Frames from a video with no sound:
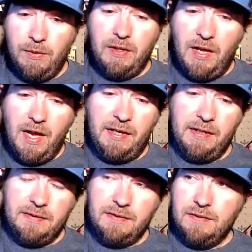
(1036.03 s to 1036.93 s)
like
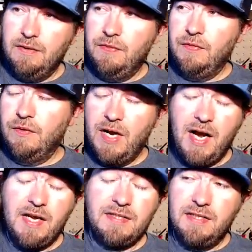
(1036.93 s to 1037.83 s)
it. They're
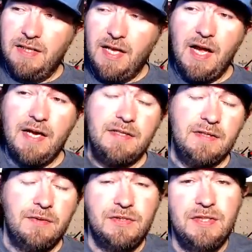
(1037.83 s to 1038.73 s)
nice and light.
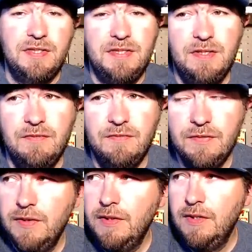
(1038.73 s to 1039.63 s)
They're sensitive.
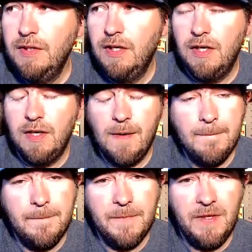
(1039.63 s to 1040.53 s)

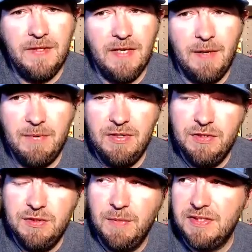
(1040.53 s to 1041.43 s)
And then I've been
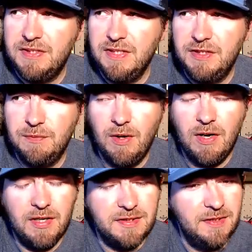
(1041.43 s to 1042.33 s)
using my Stix
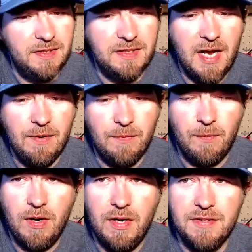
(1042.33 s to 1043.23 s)
rods and the dial
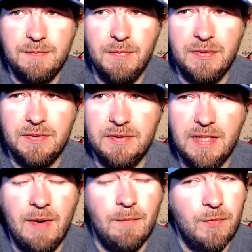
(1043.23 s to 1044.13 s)
rods, but
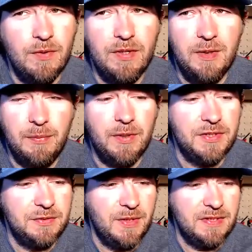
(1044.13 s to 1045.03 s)
I'm really
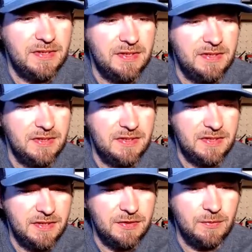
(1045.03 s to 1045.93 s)
impressed with that 6-inch
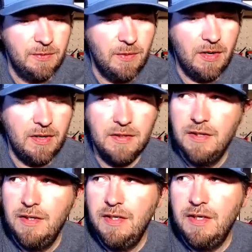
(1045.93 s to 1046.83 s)
sensory rod.
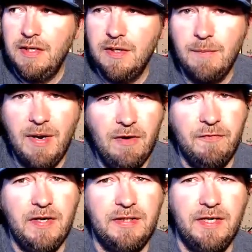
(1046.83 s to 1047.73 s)
And matter of
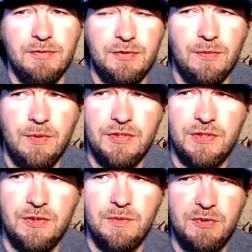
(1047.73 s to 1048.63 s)
fact, I was throwing a
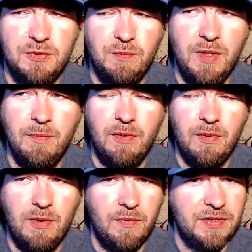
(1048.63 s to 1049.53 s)
Zoom
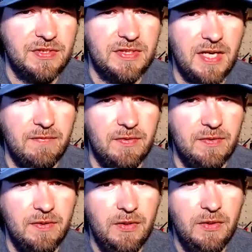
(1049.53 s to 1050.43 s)
Swimmer on the
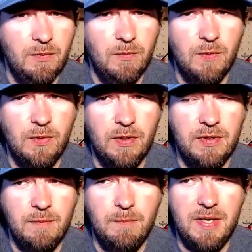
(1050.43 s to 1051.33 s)

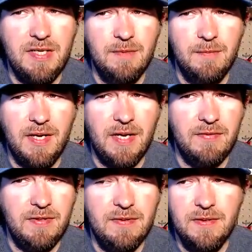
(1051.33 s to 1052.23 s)
7-1 medium
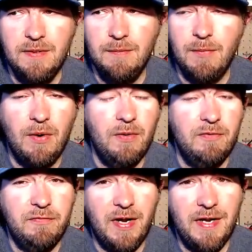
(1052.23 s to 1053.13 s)
heavy,
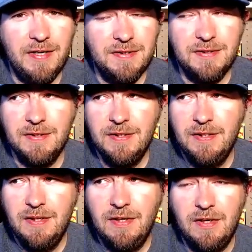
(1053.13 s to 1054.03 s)
moderate fast
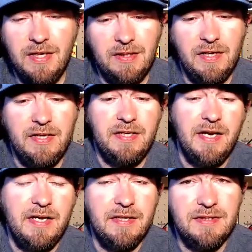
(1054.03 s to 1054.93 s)
at Lake
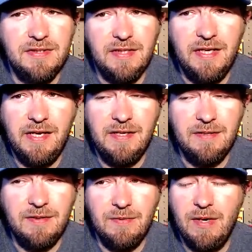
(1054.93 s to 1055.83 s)
X.
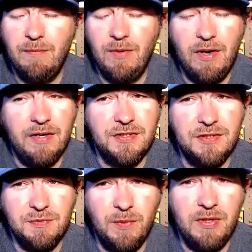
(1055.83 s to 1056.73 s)
And dude, that rod is
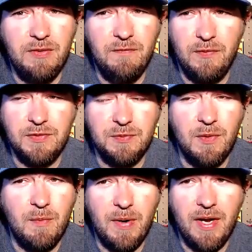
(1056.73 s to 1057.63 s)
sweet for
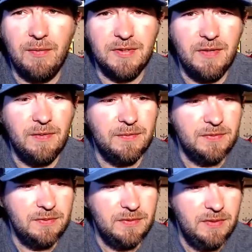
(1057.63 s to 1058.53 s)
small paddle
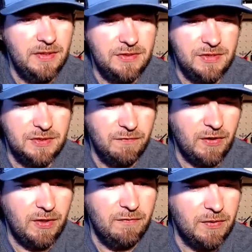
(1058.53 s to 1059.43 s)
tails. It's just
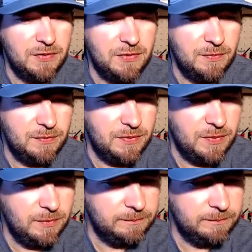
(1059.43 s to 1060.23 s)
very versatile. So,